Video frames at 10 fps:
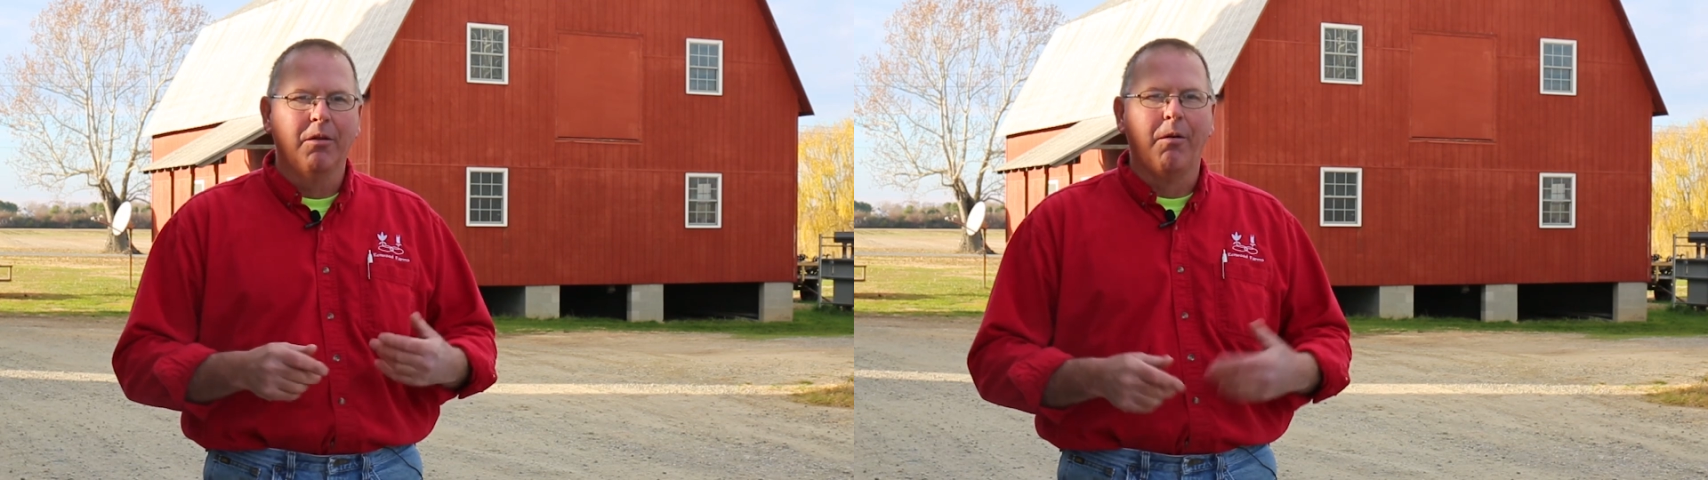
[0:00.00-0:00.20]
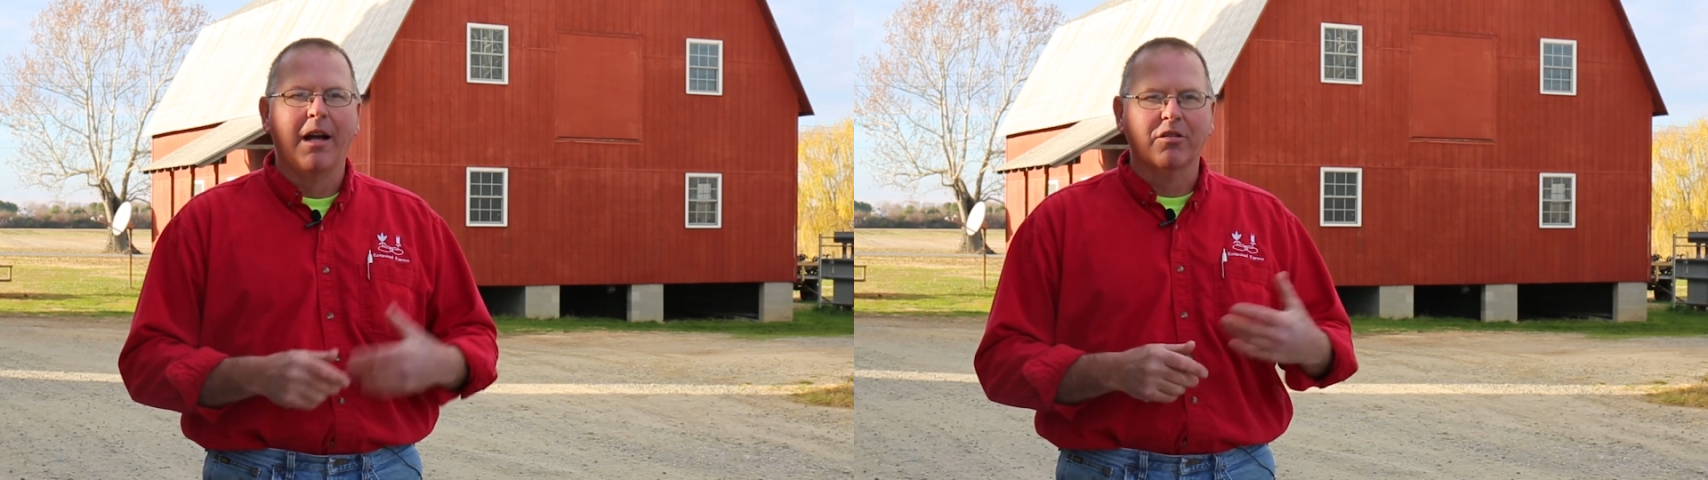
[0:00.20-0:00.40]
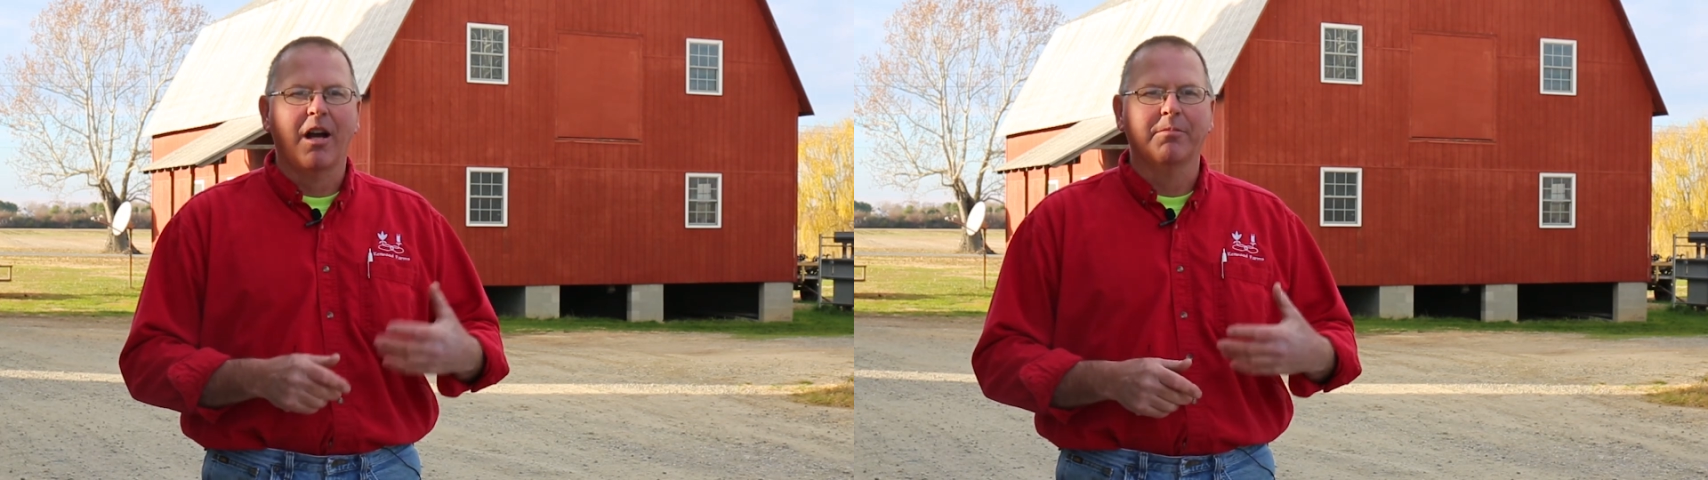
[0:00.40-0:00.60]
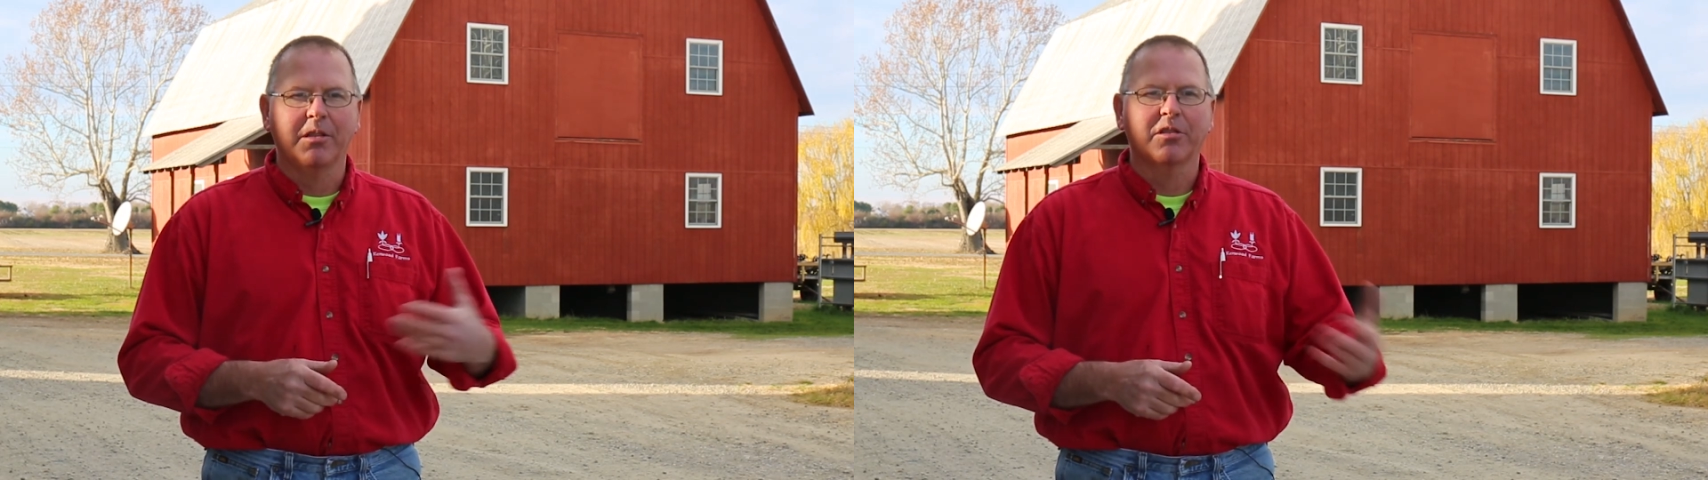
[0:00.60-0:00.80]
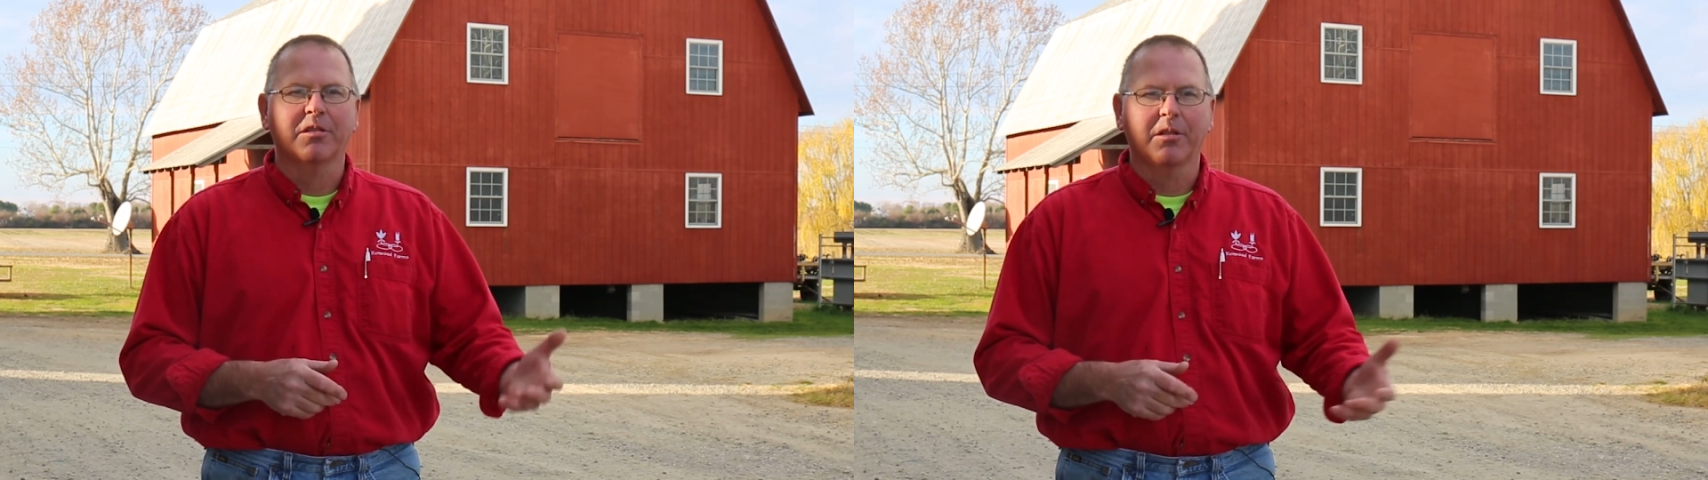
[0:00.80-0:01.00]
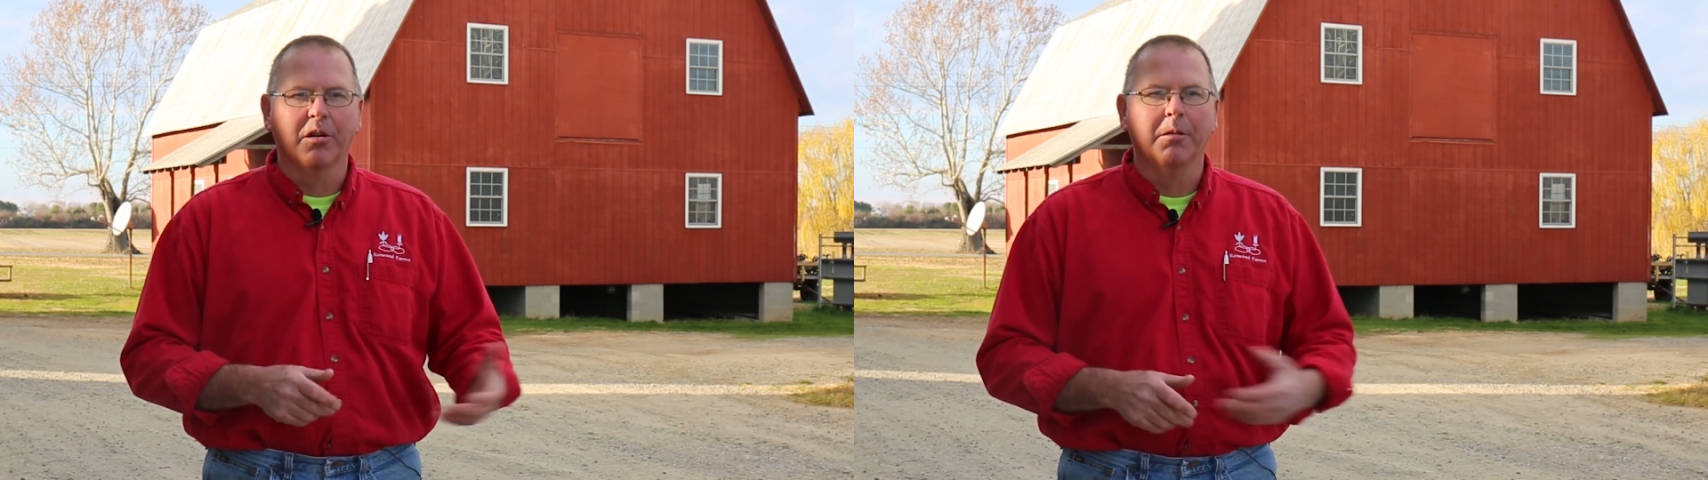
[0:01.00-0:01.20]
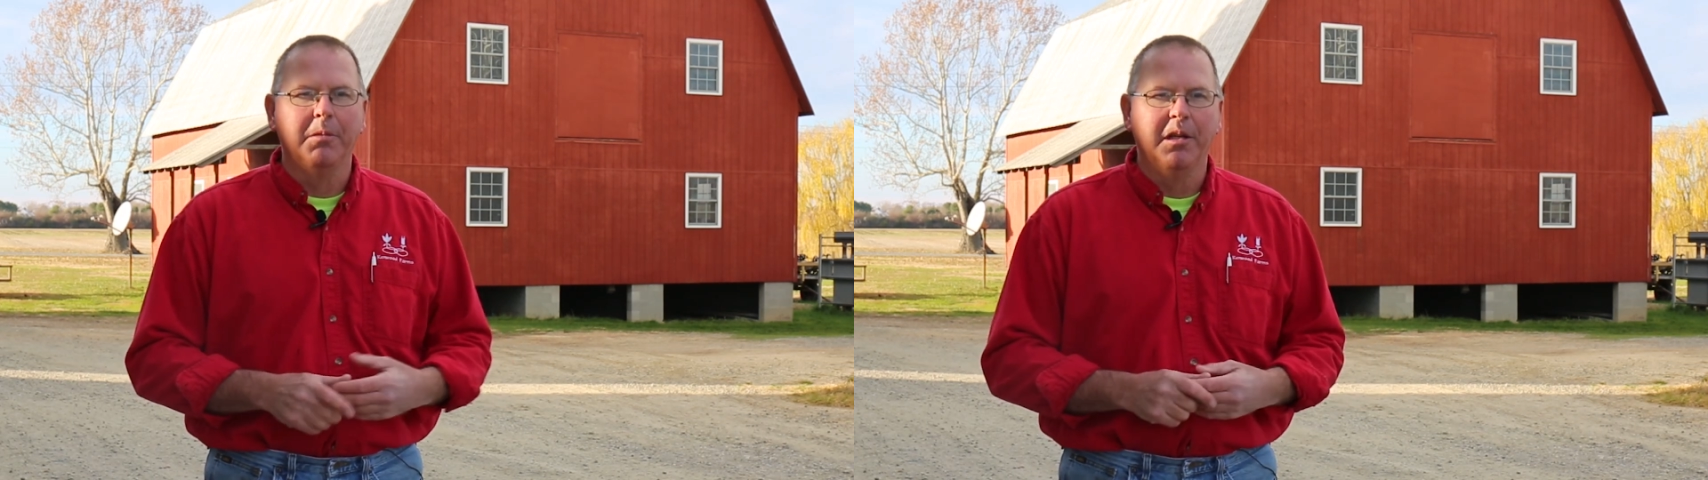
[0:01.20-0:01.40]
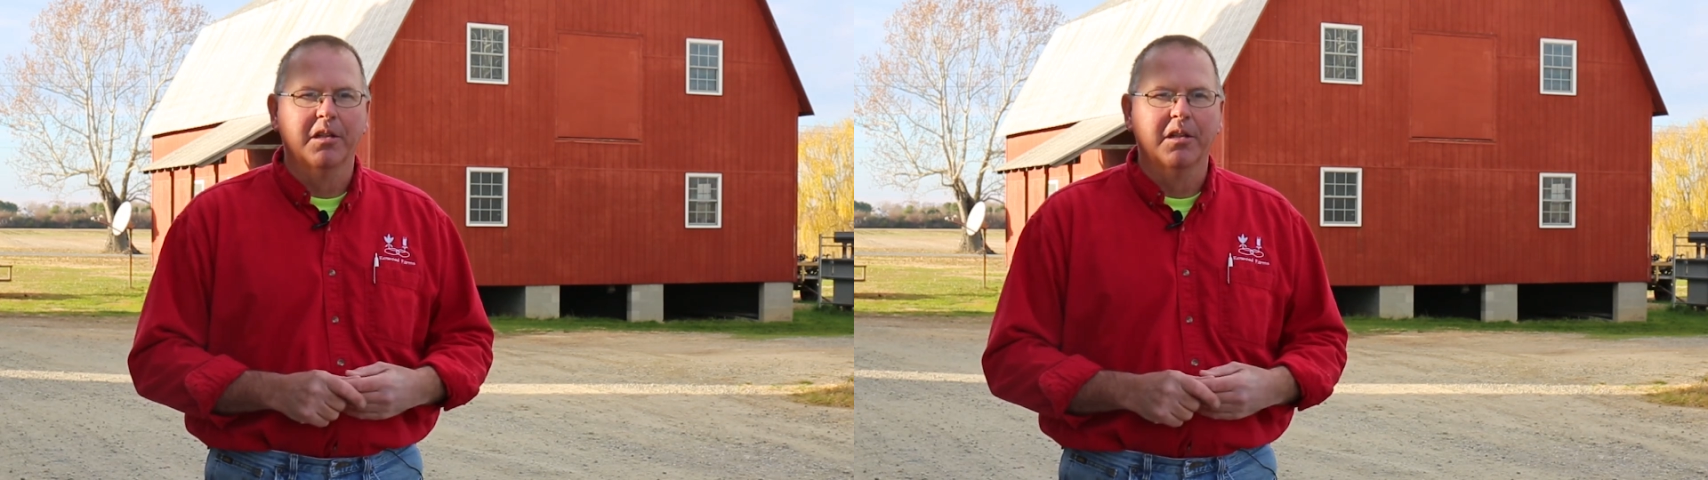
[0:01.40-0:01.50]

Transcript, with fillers: Y Drops is going to be